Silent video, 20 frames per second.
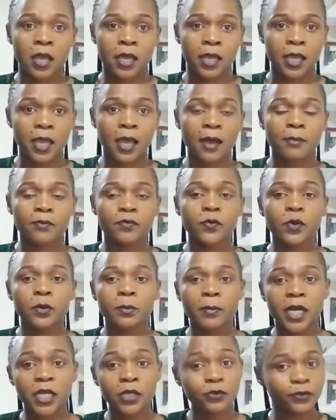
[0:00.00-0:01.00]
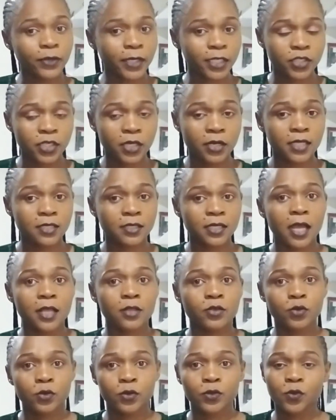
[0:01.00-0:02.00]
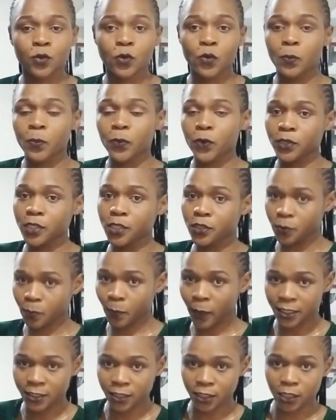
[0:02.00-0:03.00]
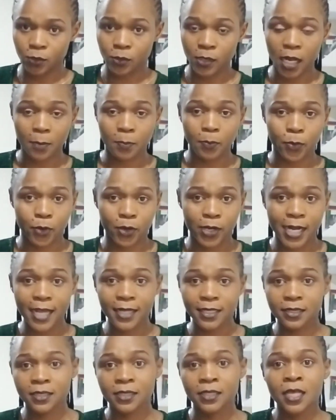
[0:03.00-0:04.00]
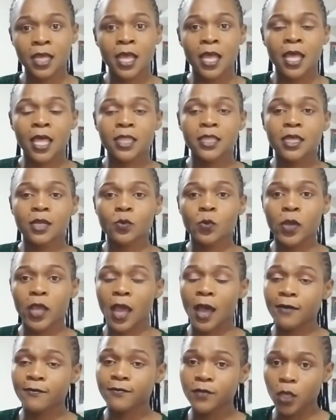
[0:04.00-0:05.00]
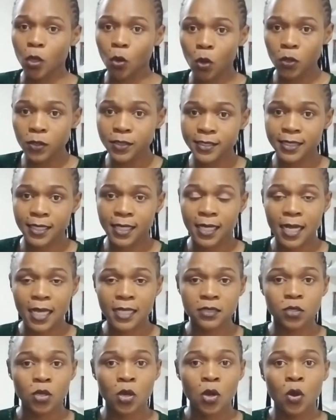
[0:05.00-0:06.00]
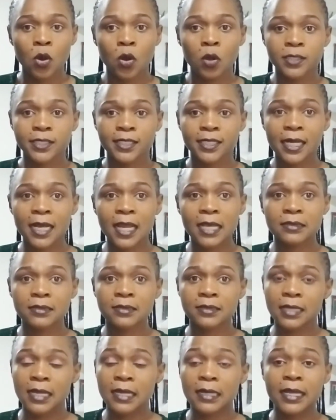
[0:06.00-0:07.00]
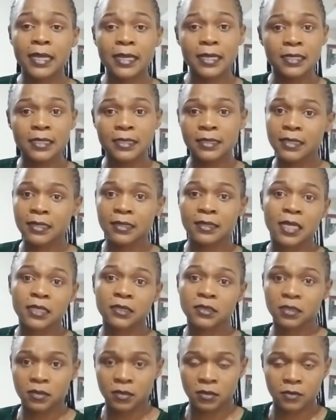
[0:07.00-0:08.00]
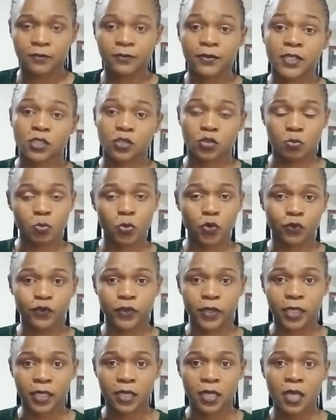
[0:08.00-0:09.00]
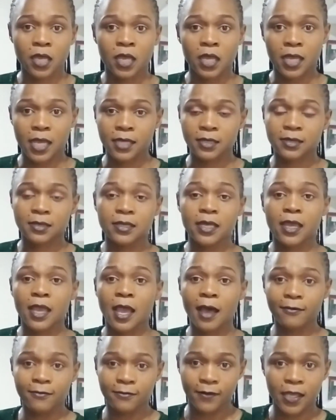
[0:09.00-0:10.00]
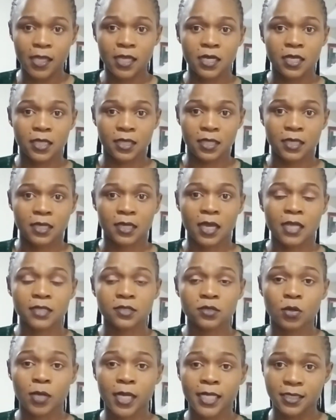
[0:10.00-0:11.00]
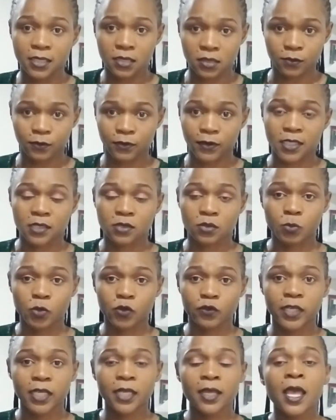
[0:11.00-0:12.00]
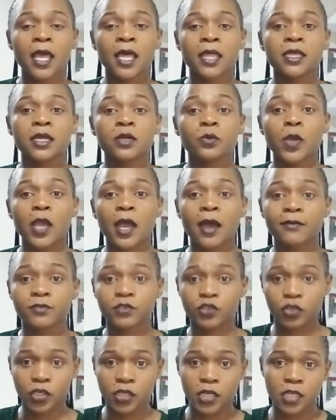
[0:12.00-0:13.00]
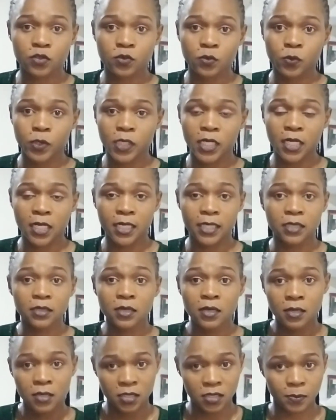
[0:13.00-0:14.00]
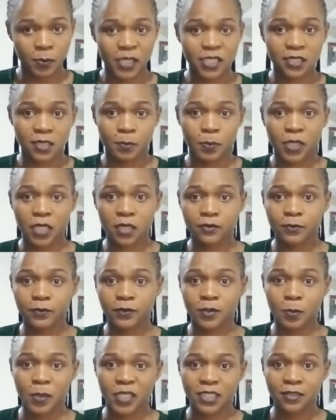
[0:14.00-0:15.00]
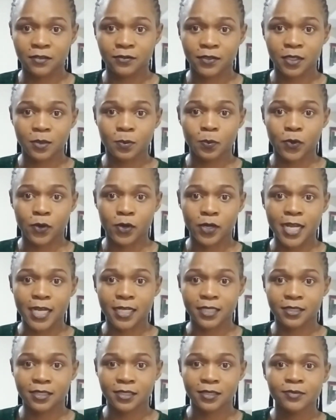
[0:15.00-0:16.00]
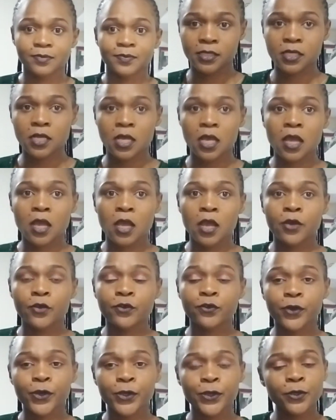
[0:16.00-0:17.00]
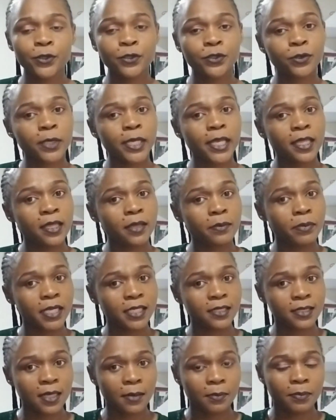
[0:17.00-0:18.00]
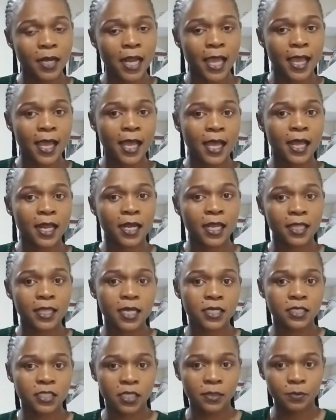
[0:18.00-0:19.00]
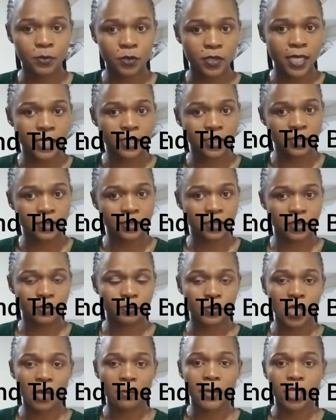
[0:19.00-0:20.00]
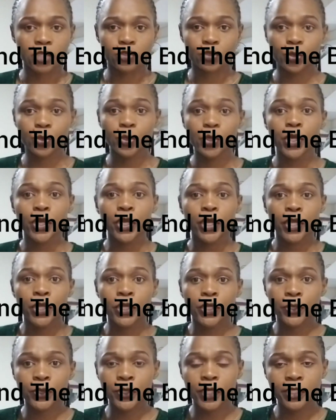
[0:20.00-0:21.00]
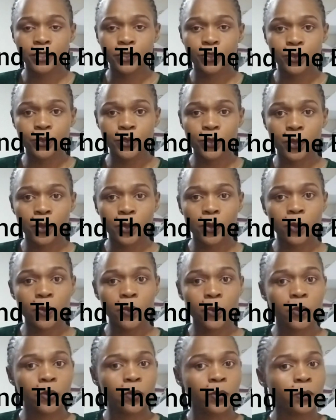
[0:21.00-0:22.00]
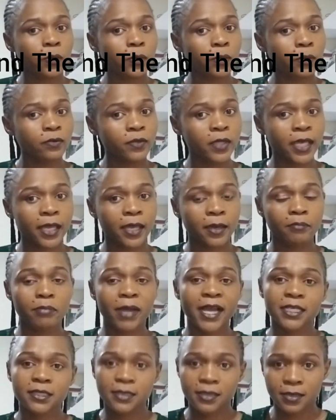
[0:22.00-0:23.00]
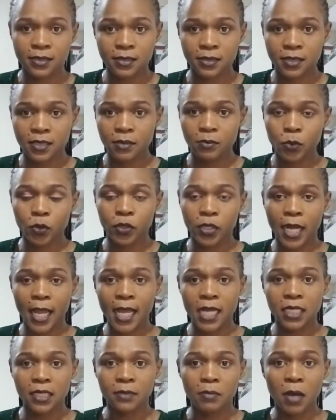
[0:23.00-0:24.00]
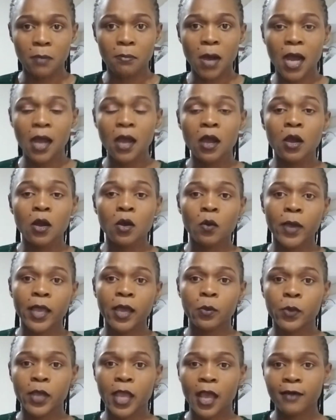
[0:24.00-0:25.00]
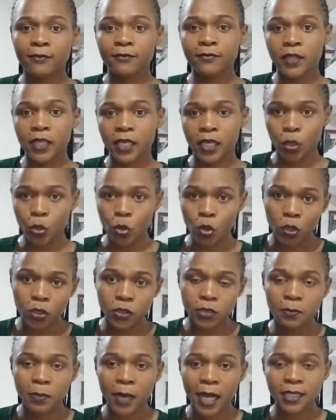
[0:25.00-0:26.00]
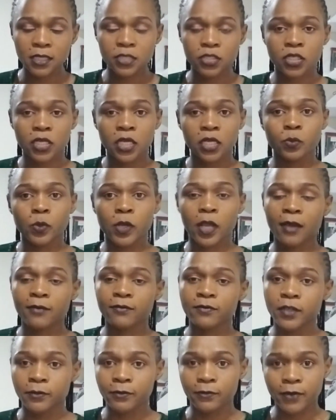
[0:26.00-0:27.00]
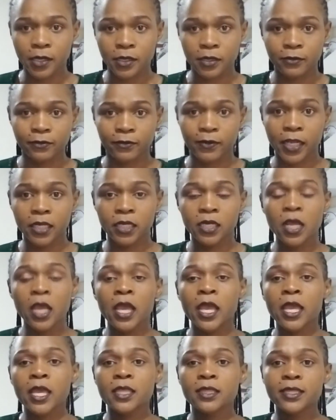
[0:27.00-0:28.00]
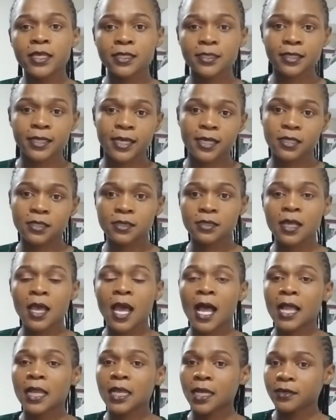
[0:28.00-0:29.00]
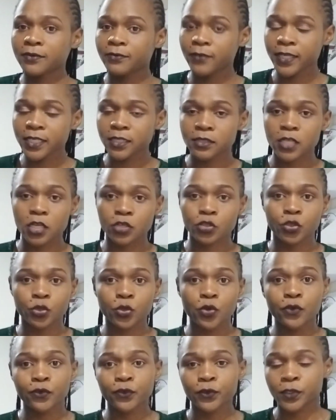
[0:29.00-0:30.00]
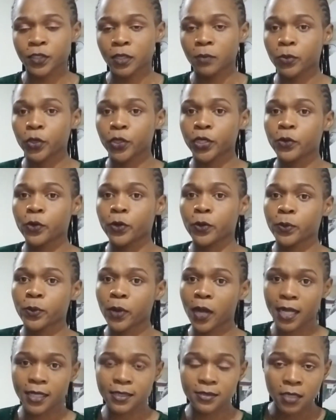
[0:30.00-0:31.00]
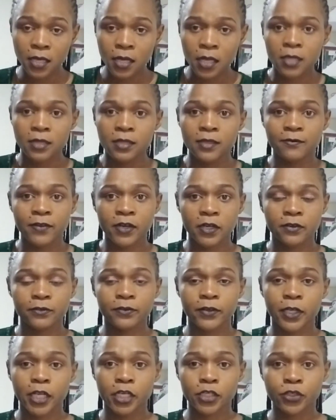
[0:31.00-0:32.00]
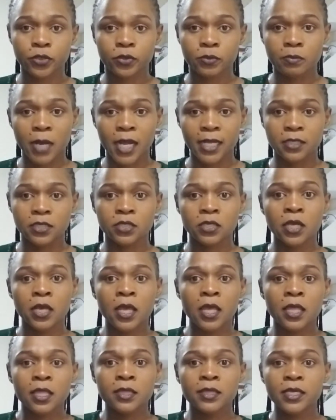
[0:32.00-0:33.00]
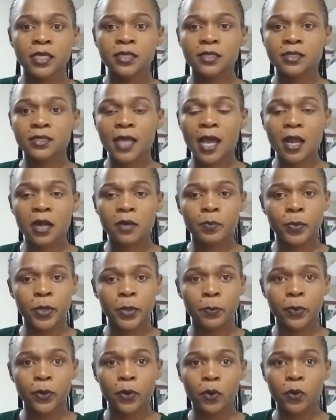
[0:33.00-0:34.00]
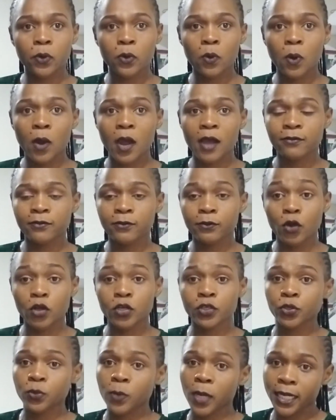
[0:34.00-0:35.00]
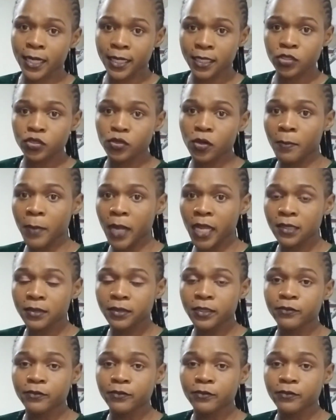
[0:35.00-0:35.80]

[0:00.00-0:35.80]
Yeah, the manufacturers are those who produce particular products. Then we have the wholesalers. Wholesalers sell anything that's fast moving. Yes, they have anything as long as it's fast moving. Then we have traders who deal in specific products. For you to get the best supplier, another tip, that is tip number 2, you need to know the badge system on Alibaba, where we have the gold badge and we have the verified. In this case, I'll advise that you go for somebody who has the verification badge. These are people who have gone to an extra mile.